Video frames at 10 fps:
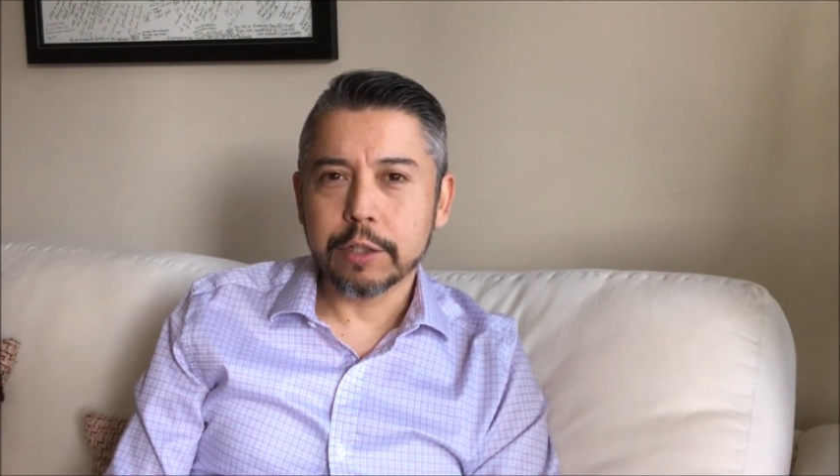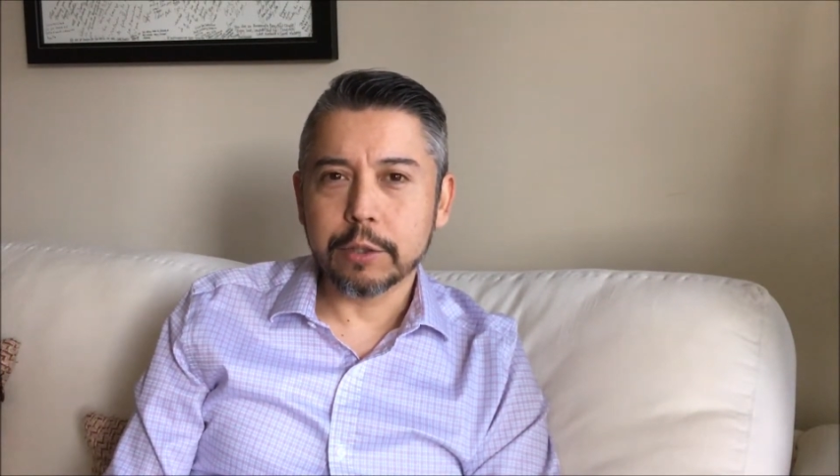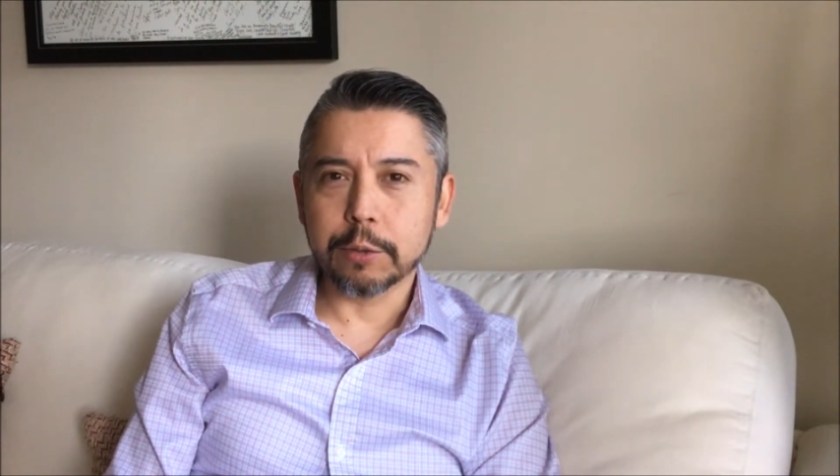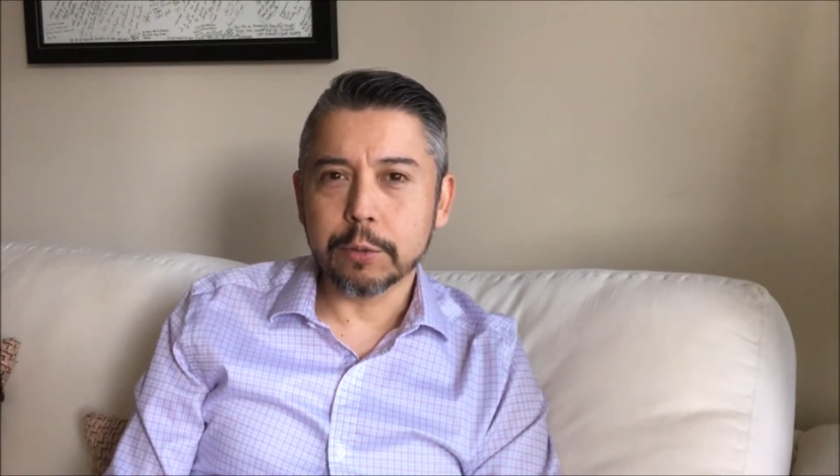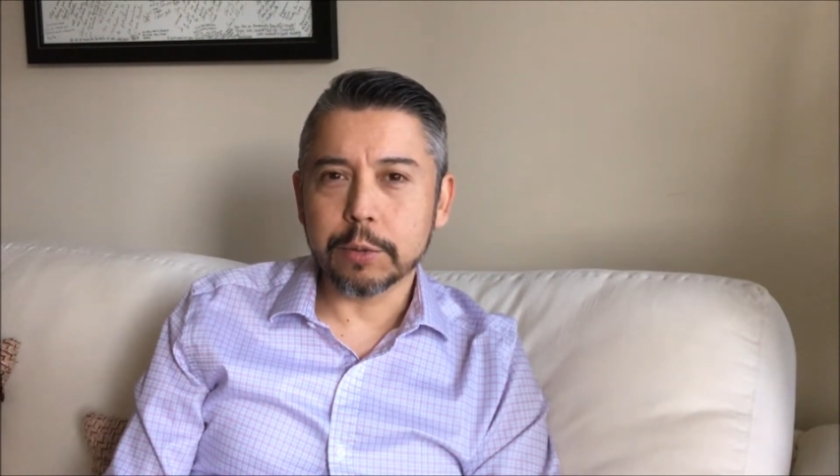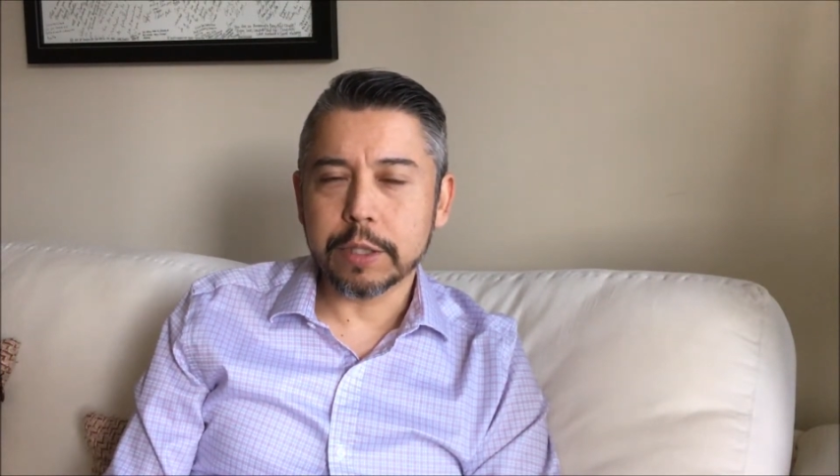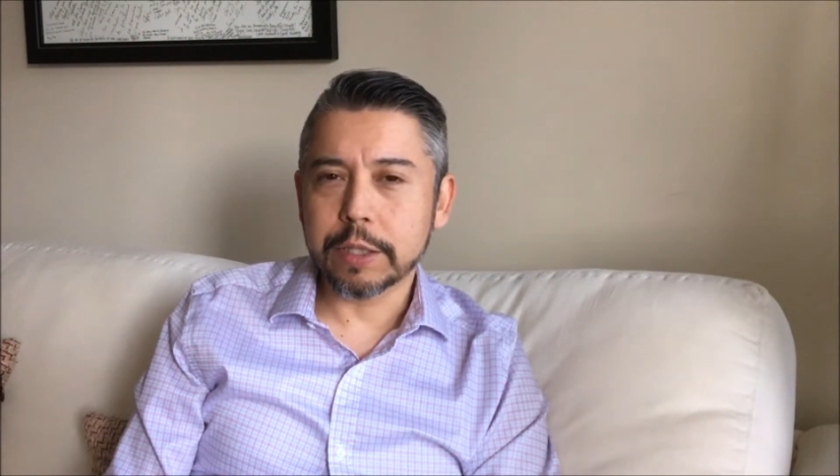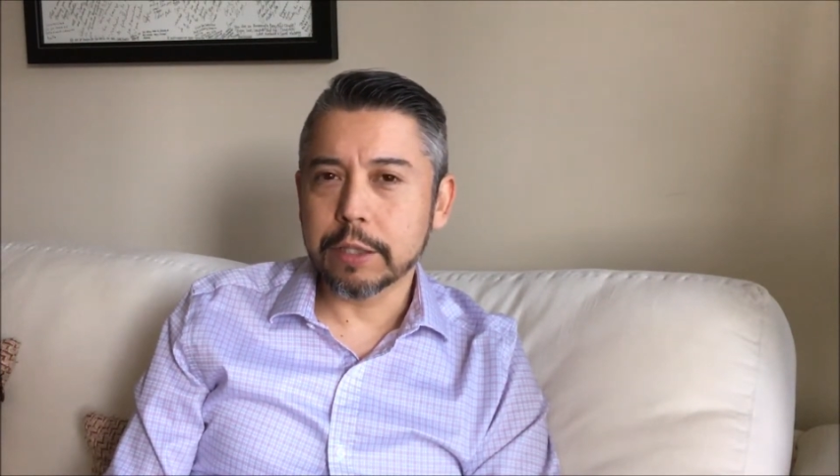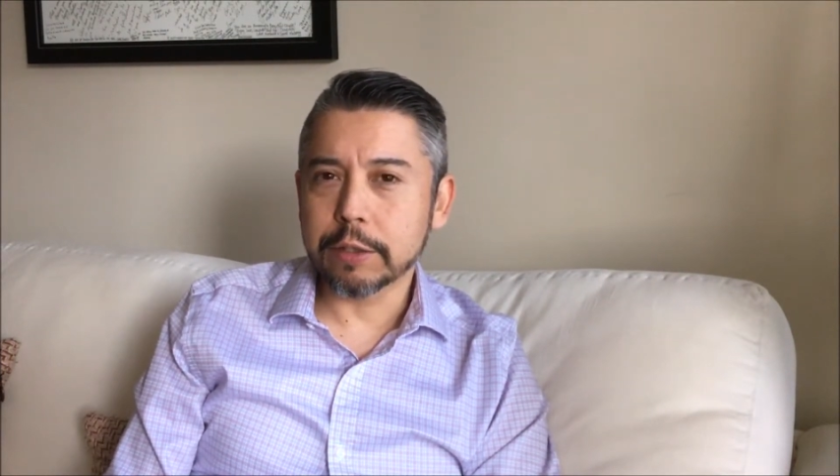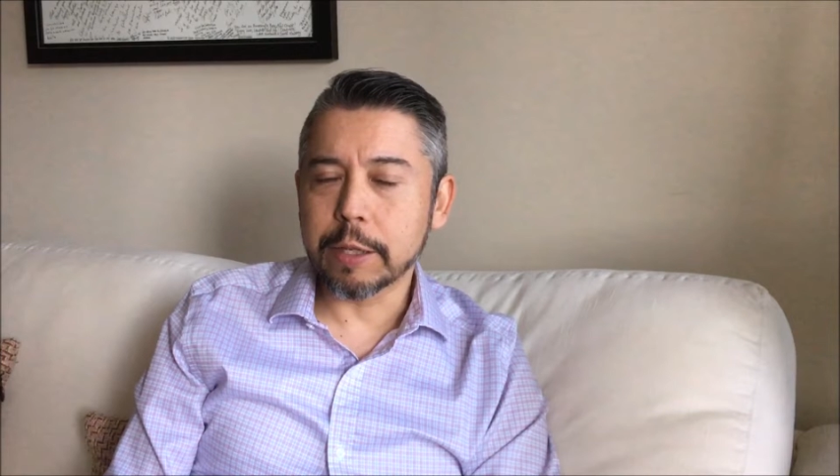to
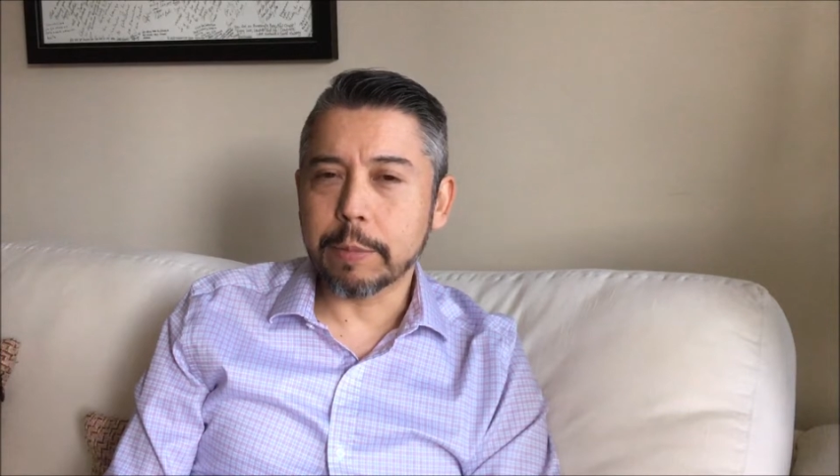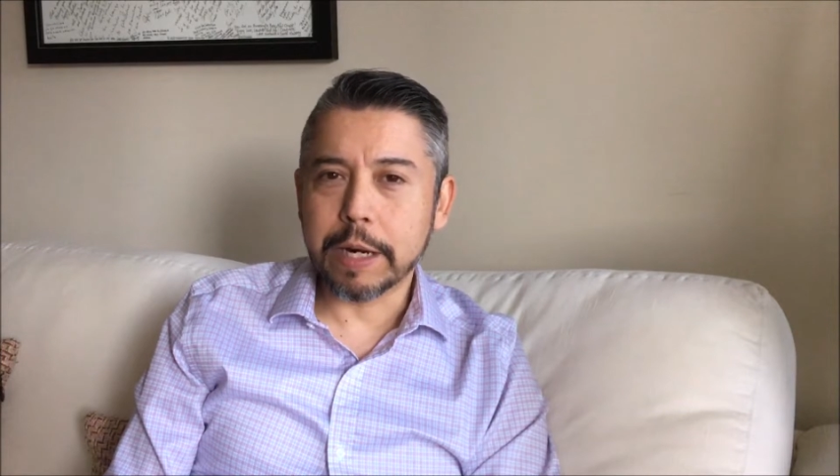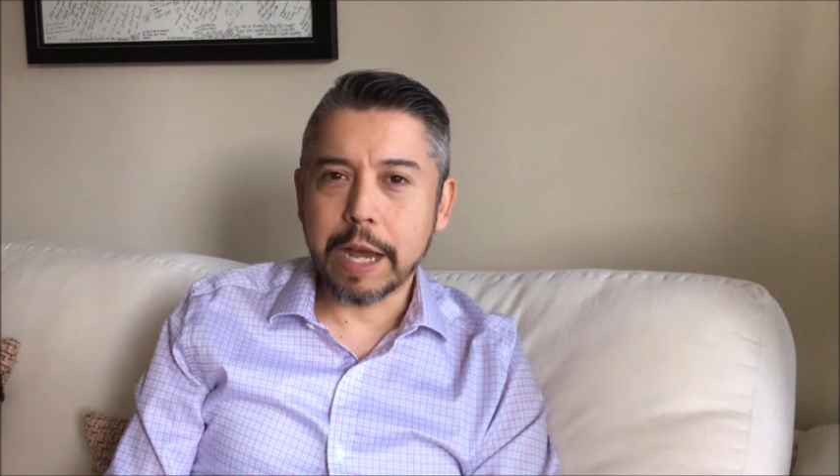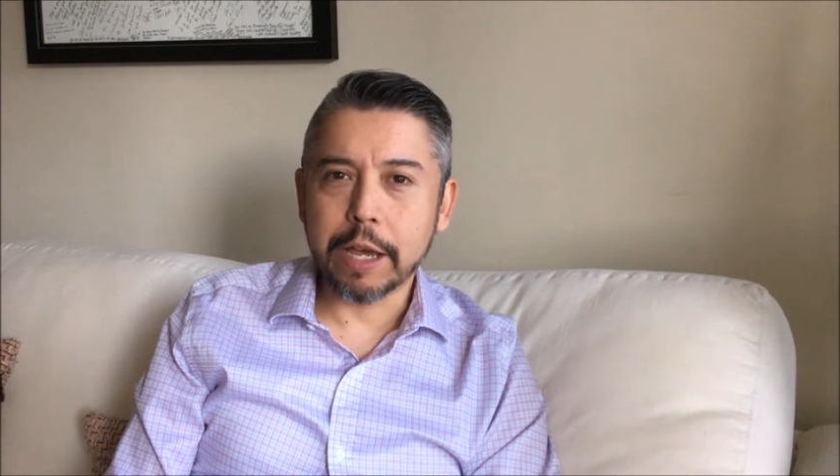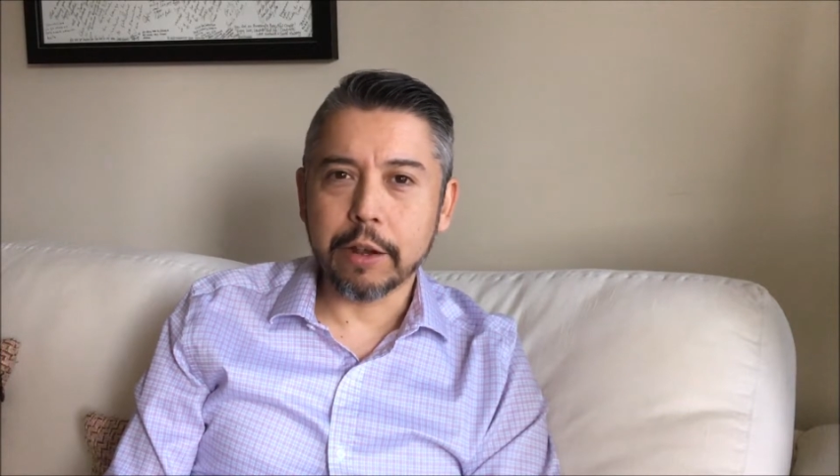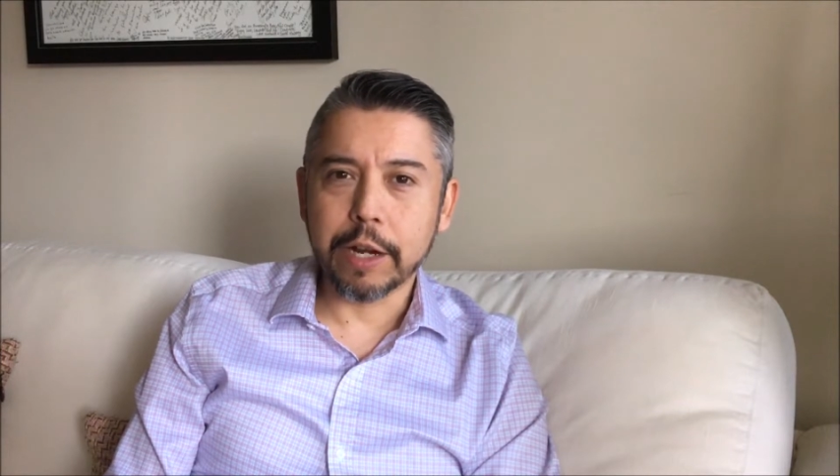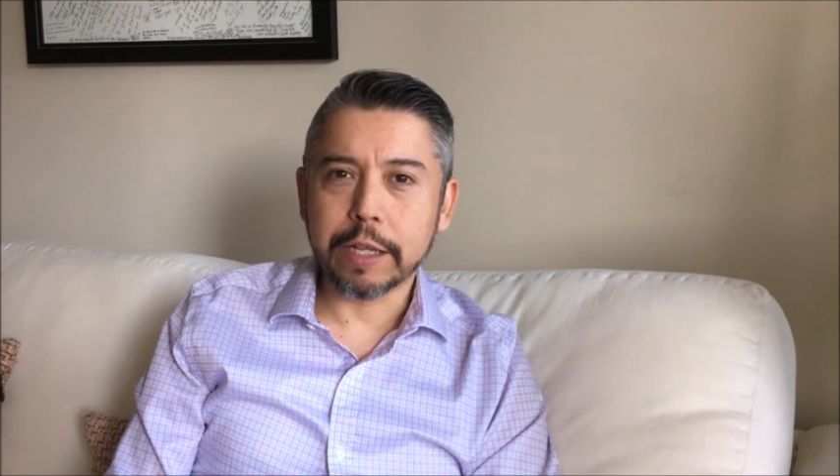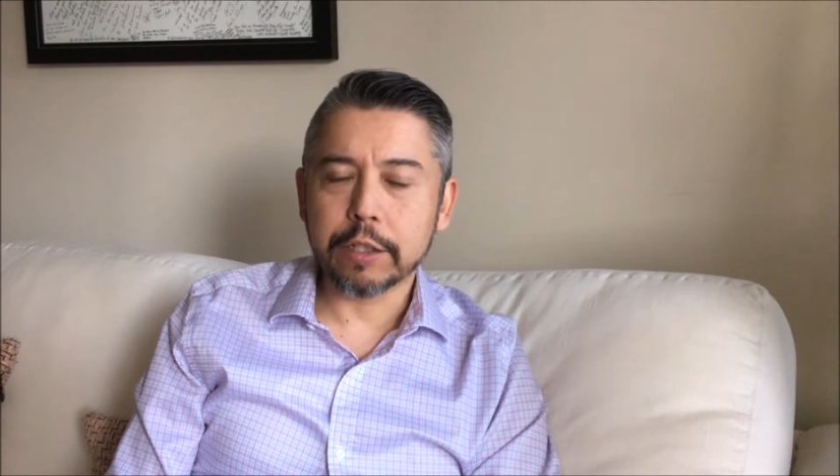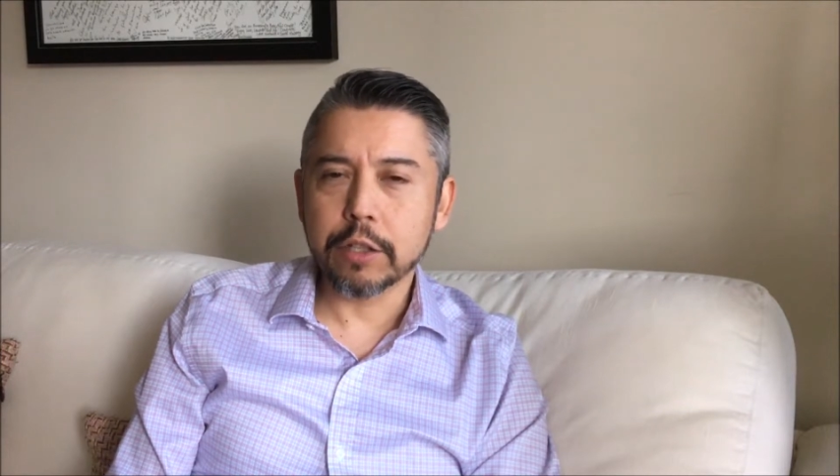still keep an eye on it,